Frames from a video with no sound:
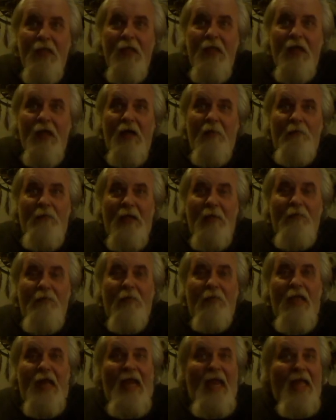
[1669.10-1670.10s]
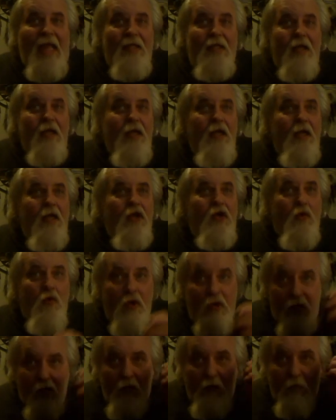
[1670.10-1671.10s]
of people that had
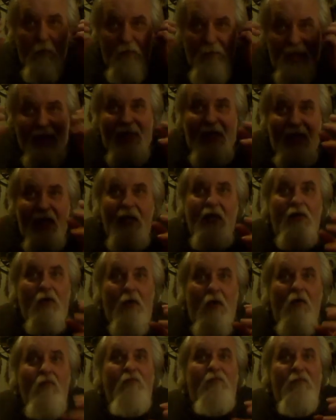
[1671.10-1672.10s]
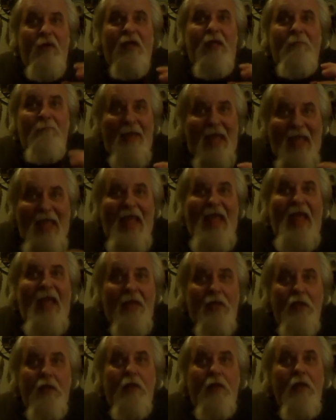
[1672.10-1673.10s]
critical thinking in their own fucking
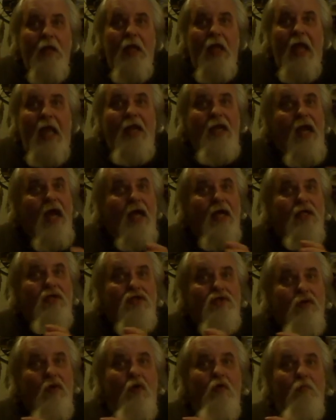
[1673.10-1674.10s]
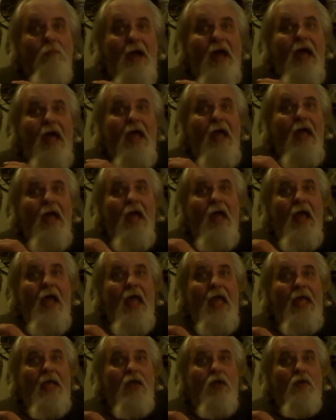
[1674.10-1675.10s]
mind and not controlled by
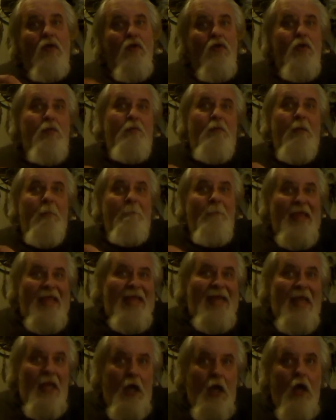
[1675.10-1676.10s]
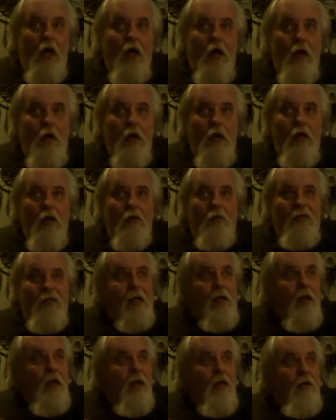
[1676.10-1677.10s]
a group media
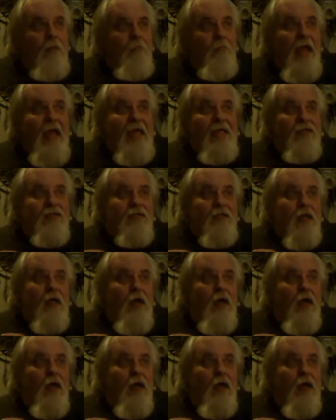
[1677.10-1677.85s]
that makes